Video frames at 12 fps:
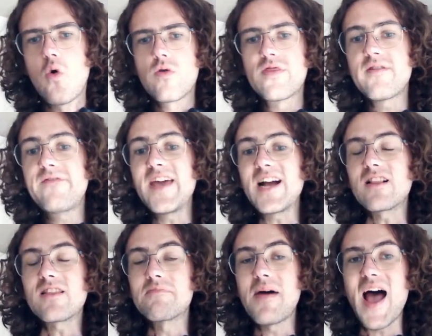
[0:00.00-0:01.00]
The
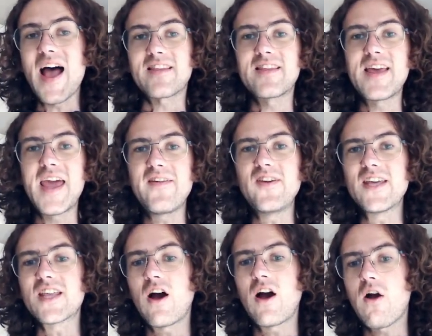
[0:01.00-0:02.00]
vehicle's mass. The heavier the
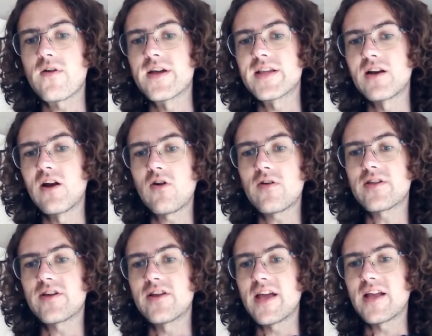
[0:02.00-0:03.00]
car is, the longer it's
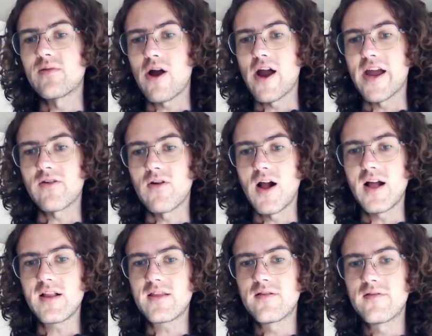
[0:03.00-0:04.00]
going to take to brake,
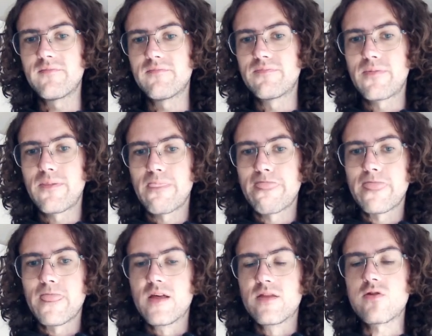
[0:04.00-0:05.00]
right?
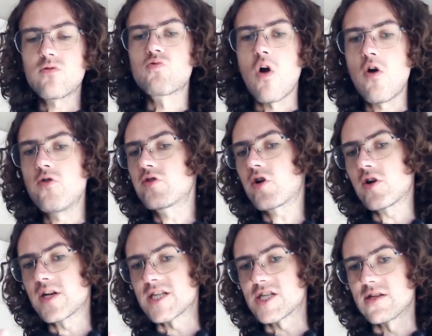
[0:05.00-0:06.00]
The road
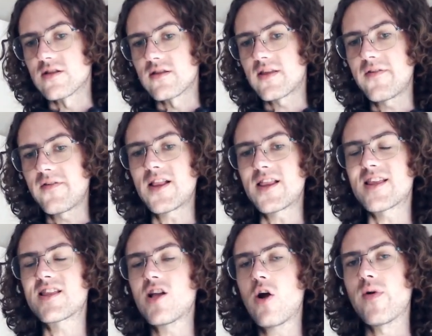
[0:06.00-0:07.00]
conditions. If it's
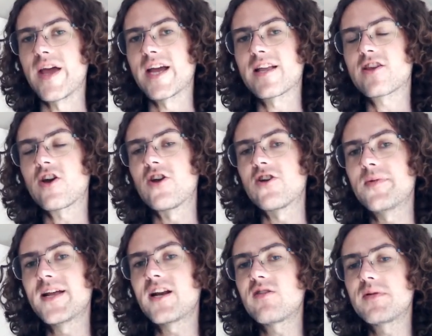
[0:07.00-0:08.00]
snowing, it's going to be
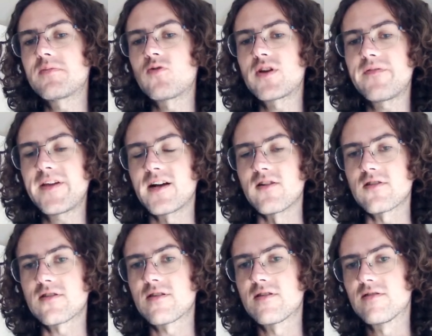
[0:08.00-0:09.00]
a bit more
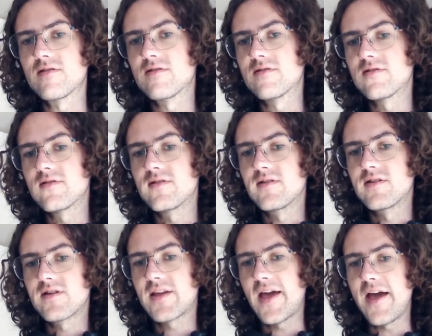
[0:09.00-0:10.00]
difficult.
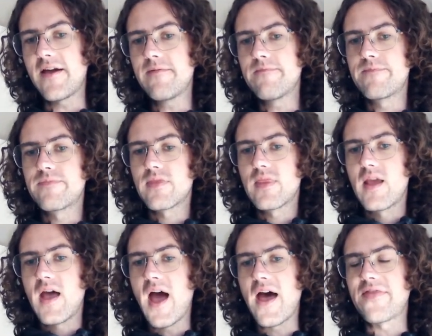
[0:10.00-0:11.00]
Okay?
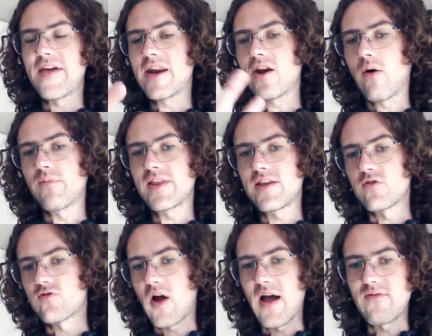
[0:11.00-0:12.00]
And then obviously your
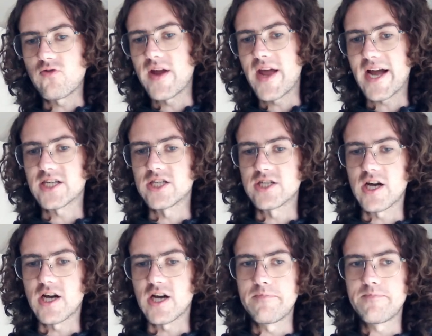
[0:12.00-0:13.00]
driver reaction
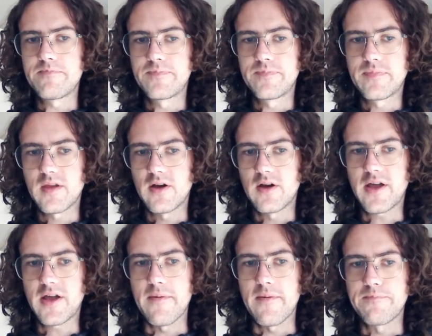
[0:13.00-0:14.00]
time.
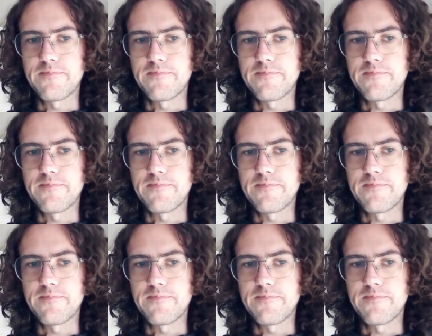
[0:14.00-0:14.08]
Okay.